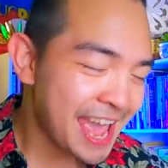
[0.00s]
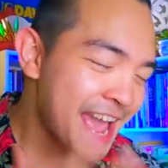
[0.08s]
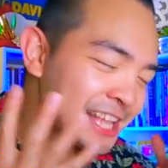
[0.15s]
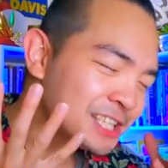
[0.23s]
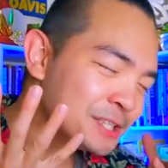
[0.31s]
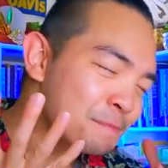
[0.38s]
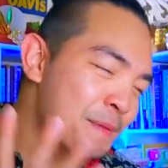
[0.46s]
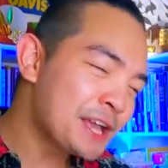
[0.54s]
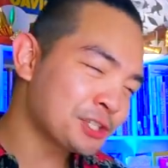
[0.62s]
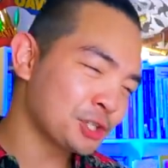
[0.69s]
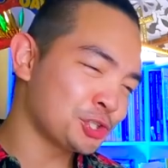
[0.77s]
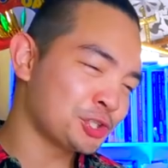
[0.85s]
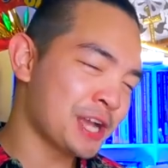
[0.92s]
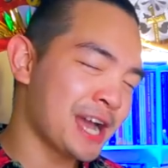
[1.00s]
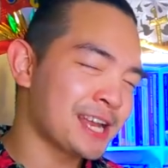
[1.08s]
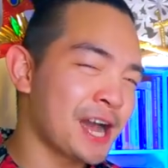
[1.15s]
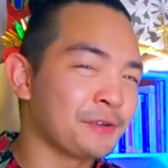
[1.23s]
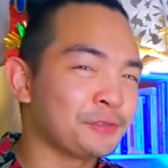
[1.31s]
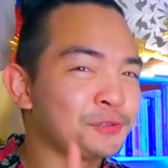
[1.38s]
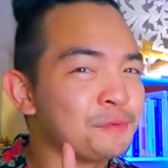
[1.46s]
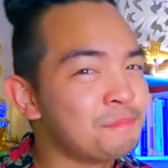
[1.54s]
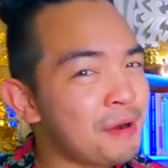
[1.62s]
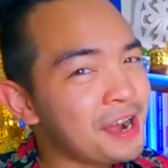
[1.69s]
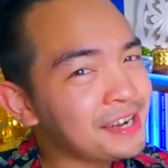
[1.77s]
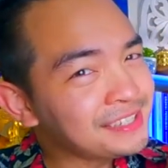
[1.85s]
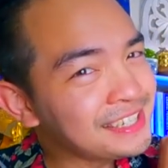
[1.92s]
and special shout out to
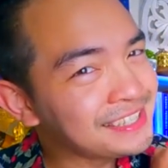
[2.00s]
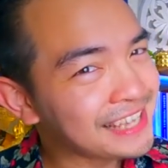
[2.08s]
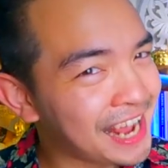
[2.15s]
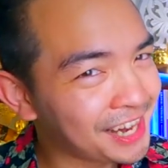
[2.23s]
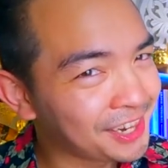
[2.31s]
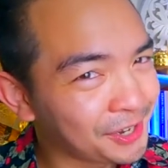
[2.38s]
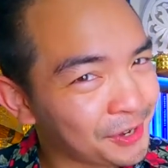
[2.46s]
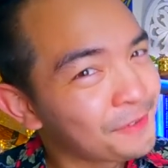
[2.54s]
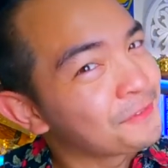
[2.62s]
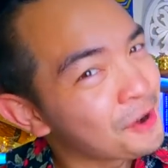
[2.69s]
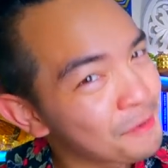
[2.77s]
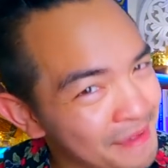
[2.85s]
Marcy Taylor from